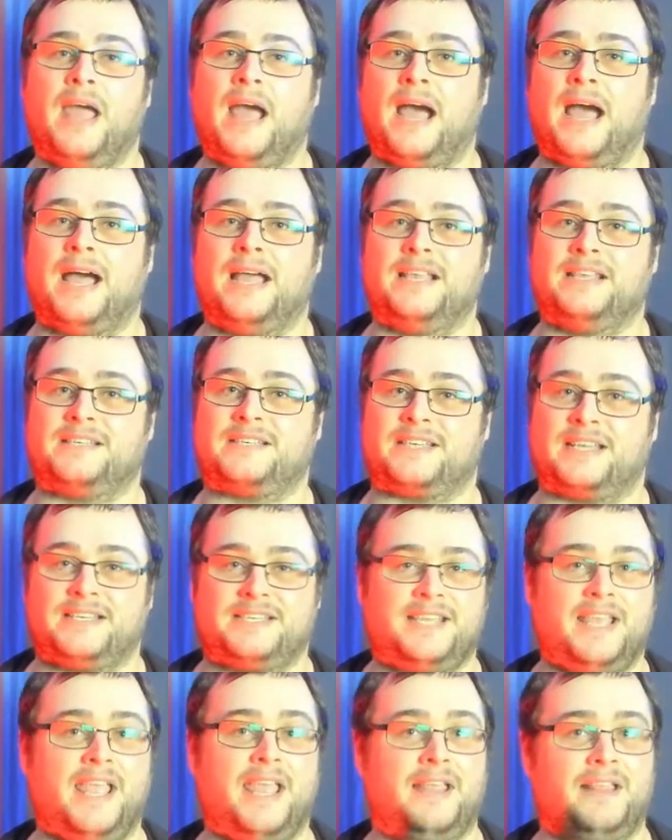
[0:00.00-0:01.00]
As I
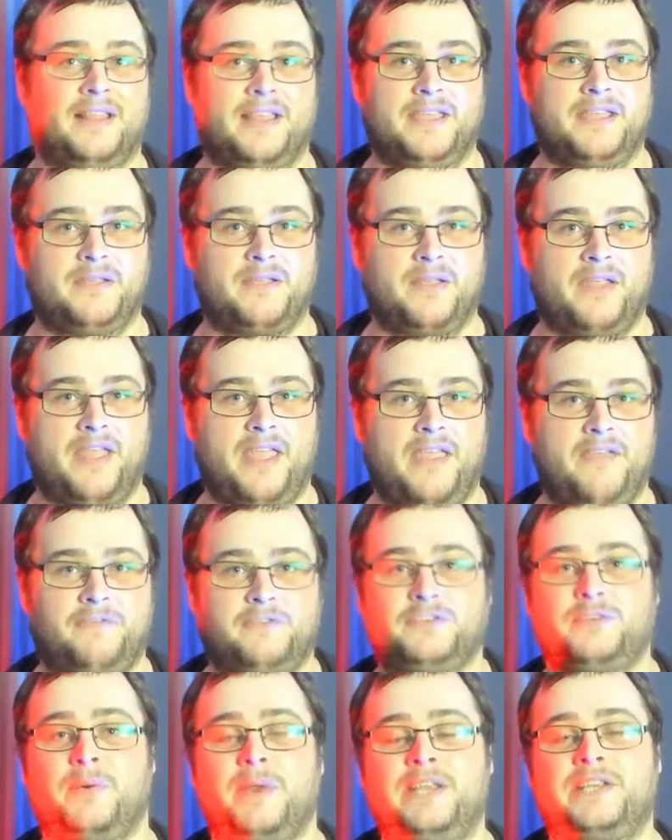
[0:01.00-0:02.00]
say, like, if
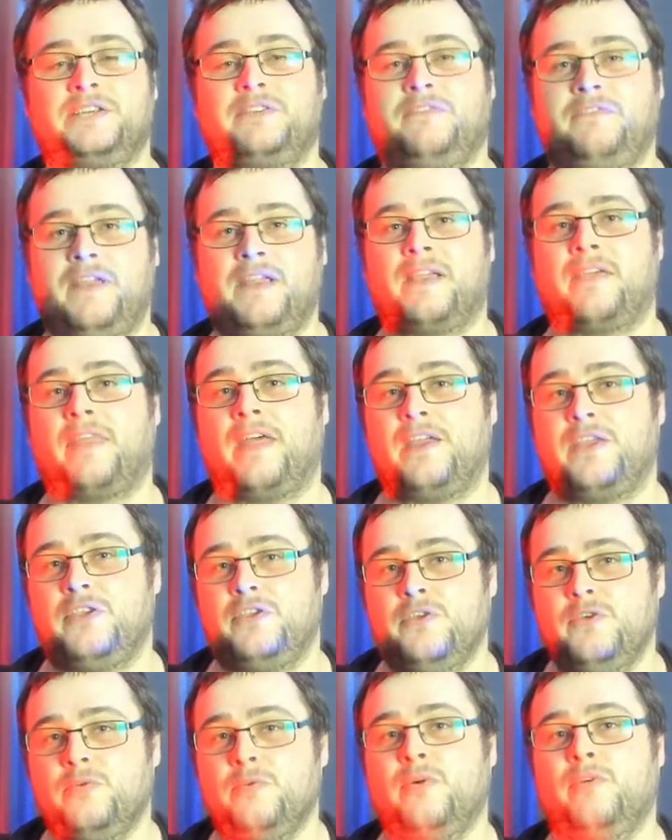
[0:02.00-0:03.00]
Twitch think that
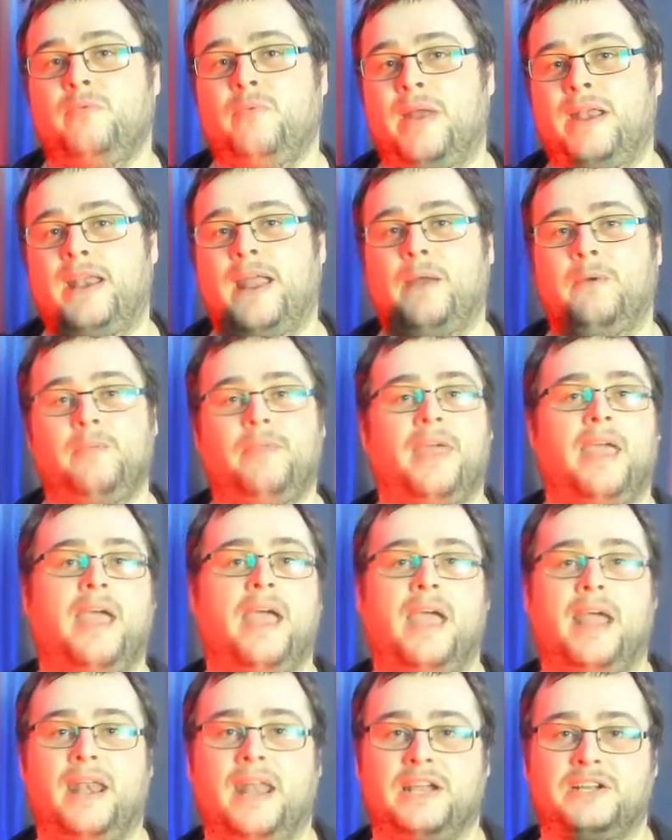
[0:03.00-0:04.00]
you have went out
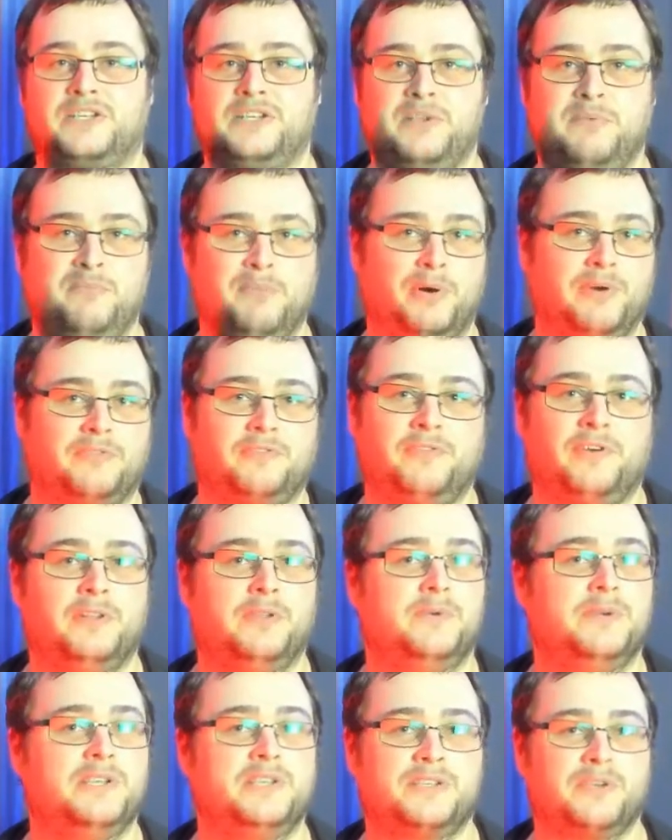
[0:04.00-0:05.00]
there and actually bought
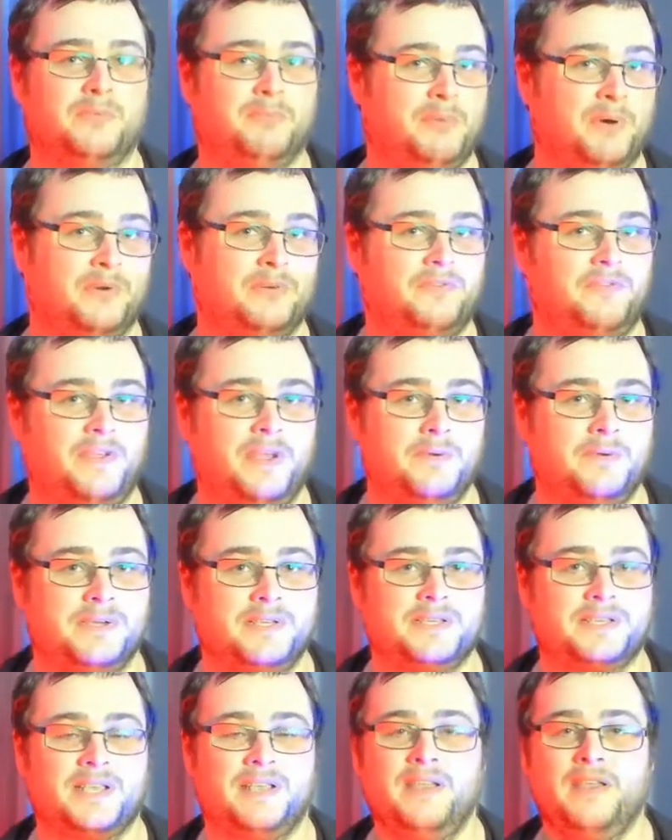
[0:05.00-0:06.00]
followers or bought
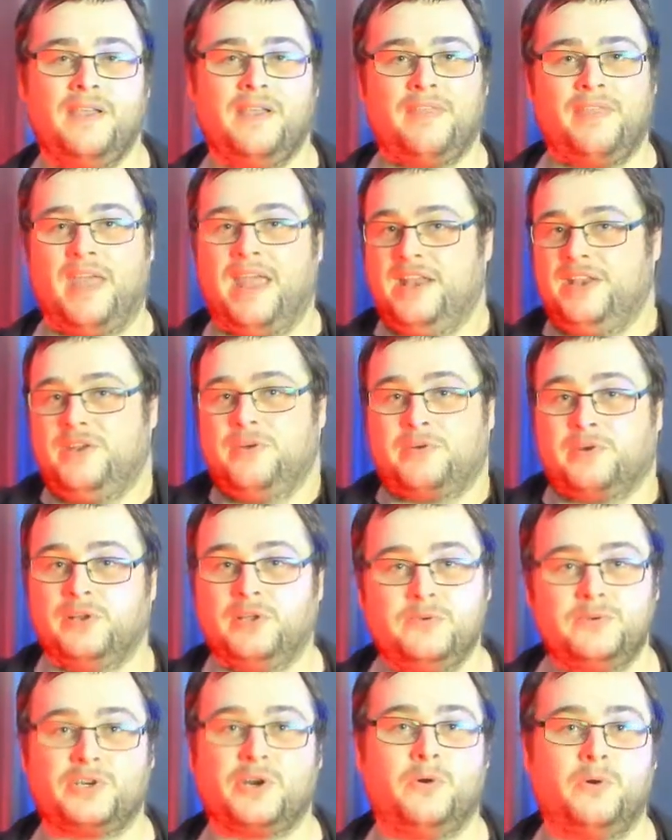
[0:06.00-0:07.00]
viewers, then you could
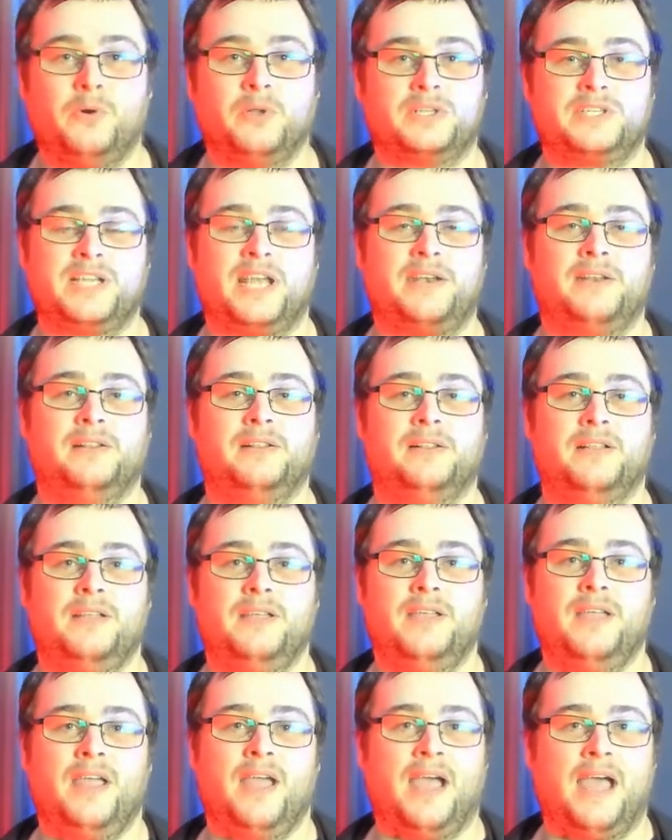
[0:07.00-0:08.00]
lose your whole channel.
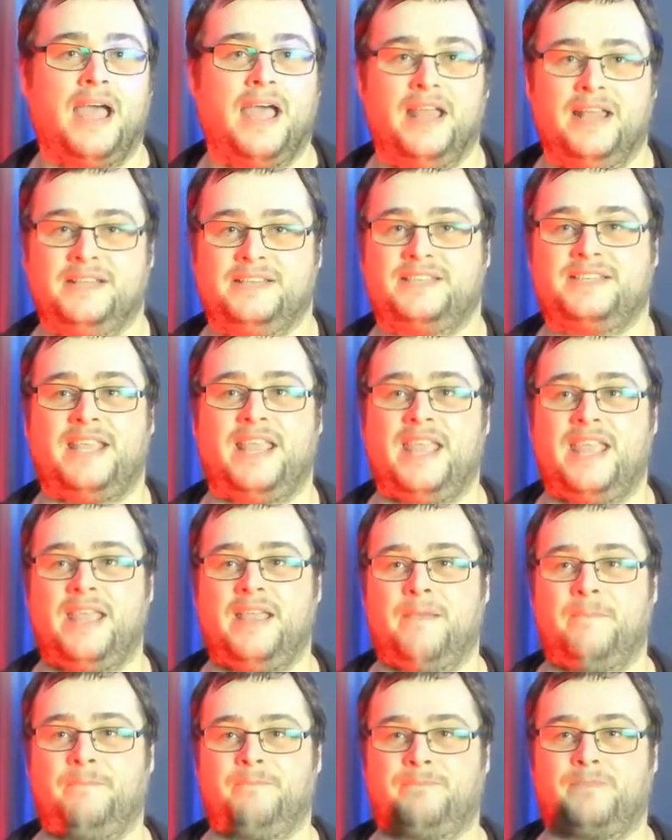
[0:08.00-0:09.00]
And
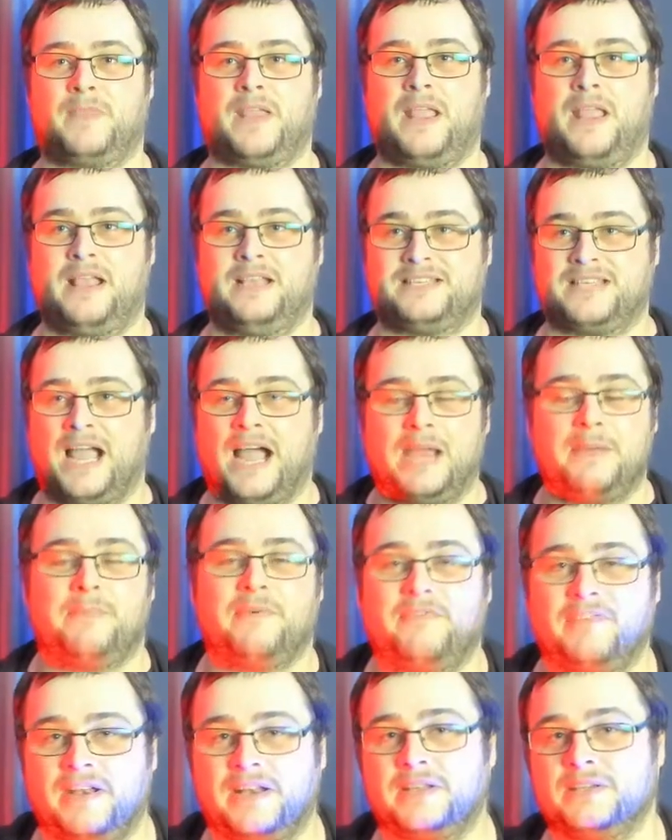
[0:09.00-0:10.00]
say, as a
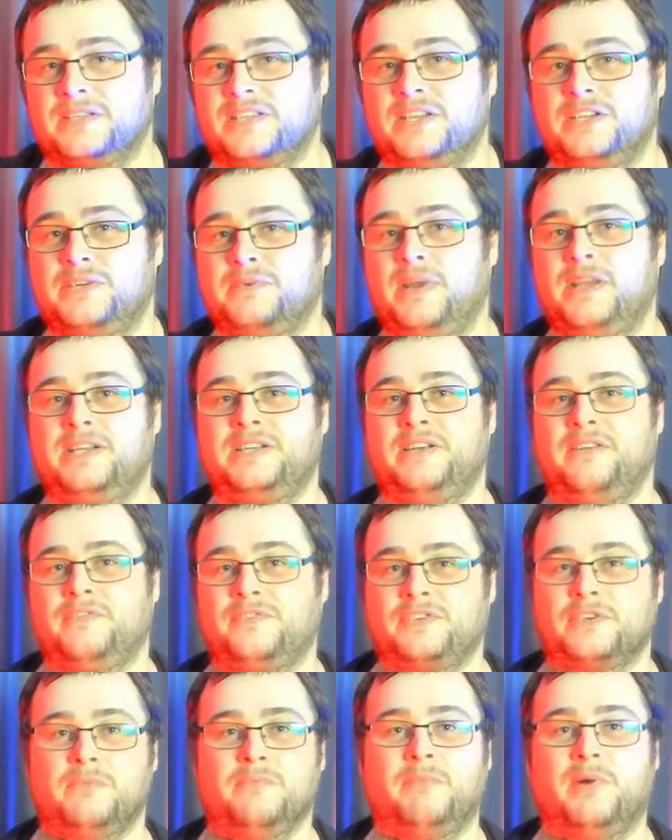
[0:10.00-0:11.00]
hypothetical situation, if
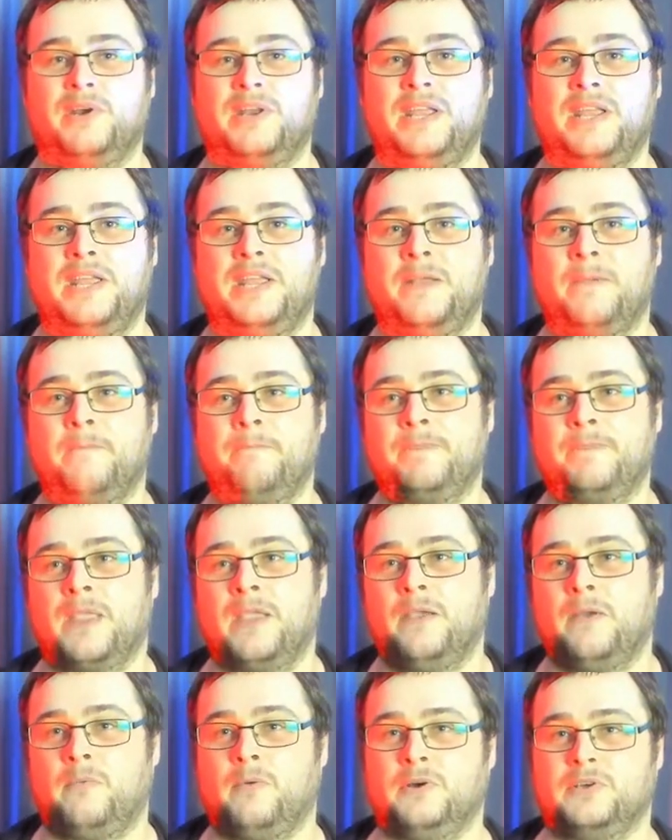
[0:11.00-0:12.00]
somebody
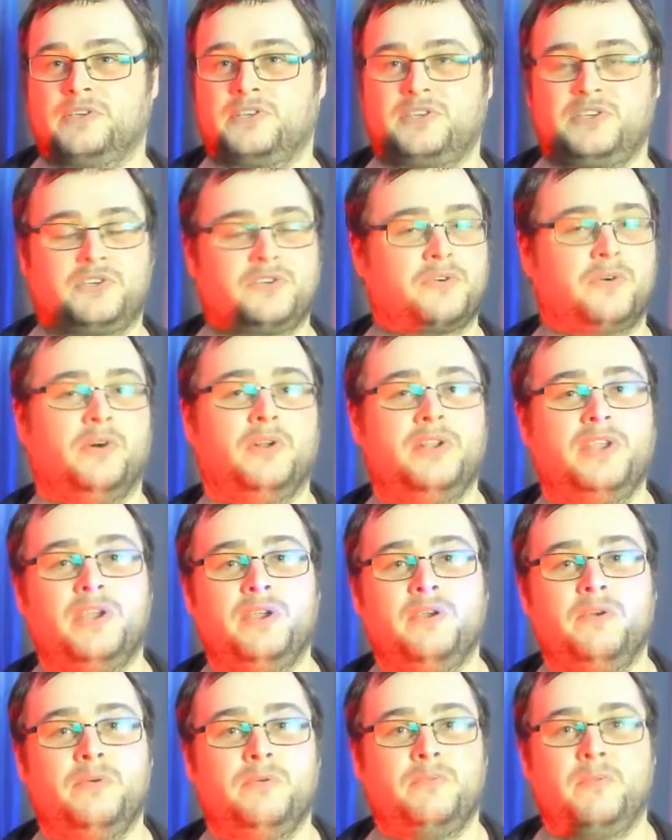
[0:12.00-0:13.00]
was to troll
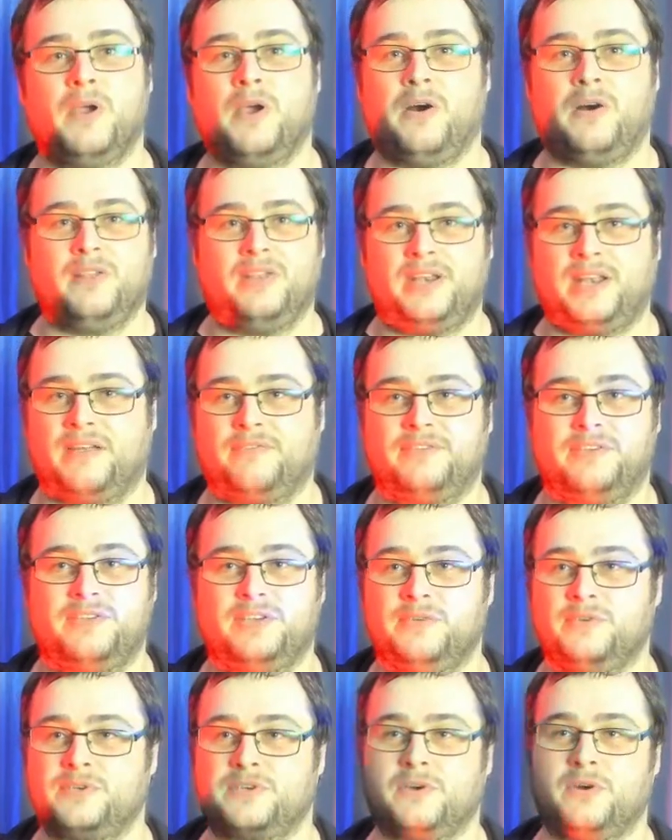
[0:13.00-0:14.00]
you, all they'd have to
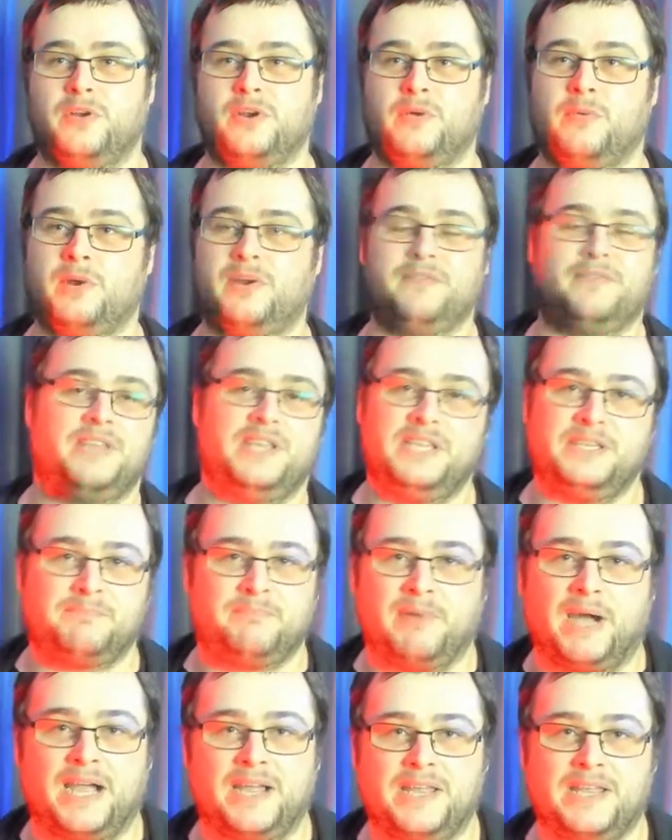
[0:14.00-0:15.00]
do is go onto one of these
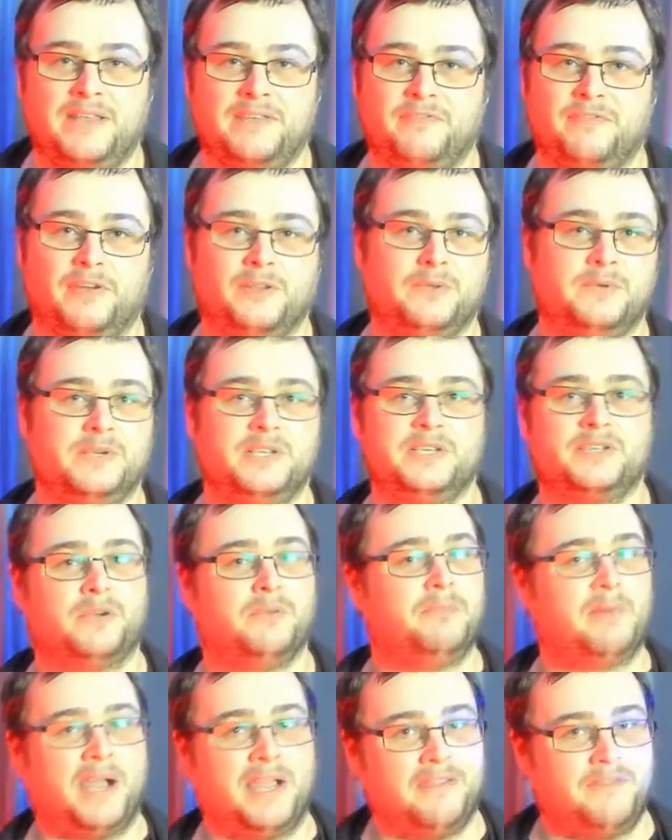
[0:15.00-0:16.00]
buying followers or
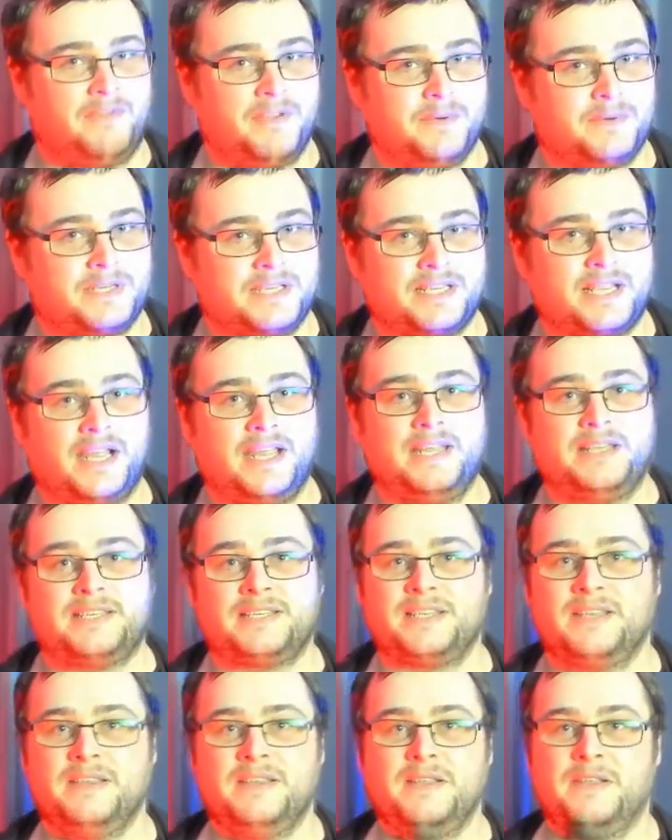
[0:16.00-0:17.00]
buying viewer sites.